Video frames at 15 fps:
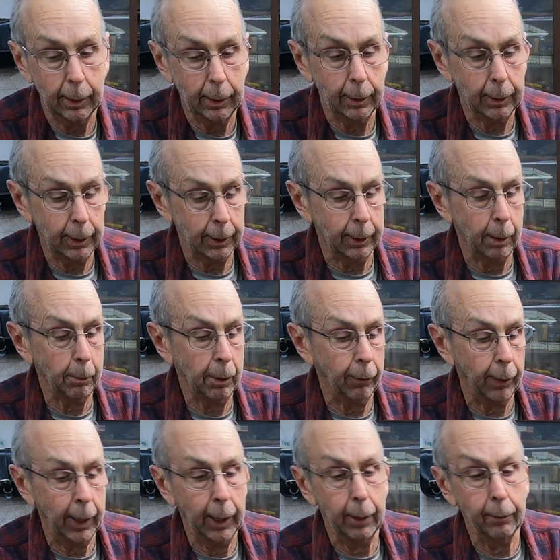This number
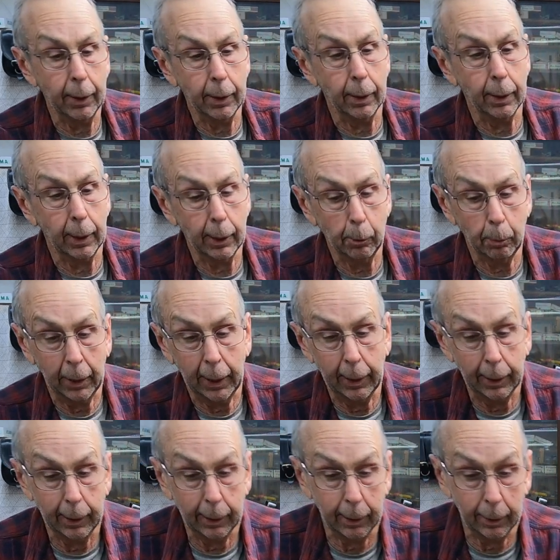5 is a nice plane.
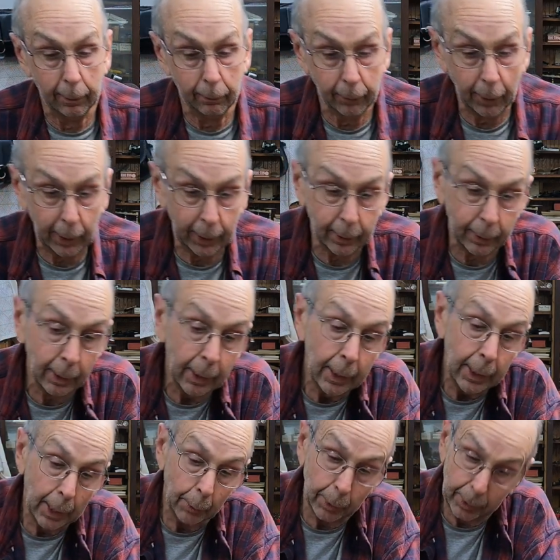
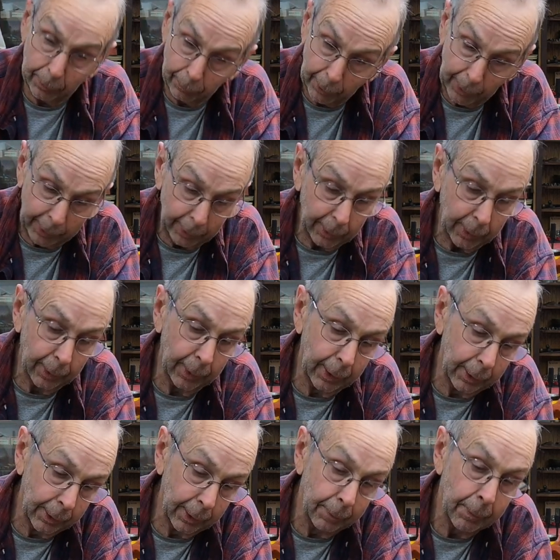It was in very good
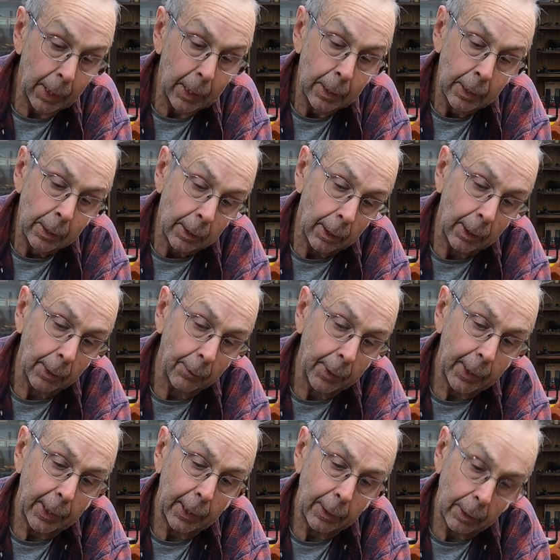condition. All I
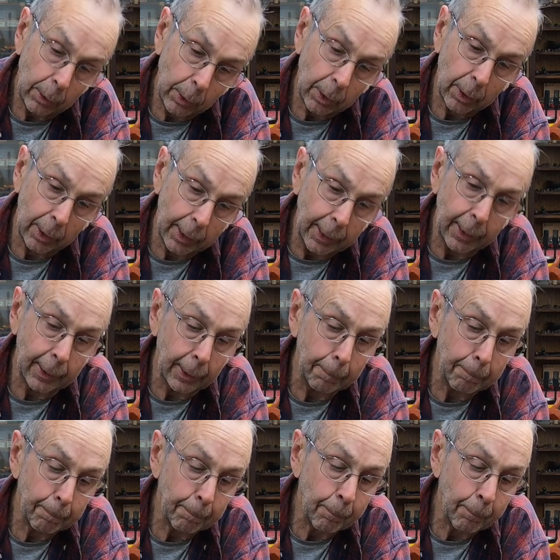really had to do is clean it up.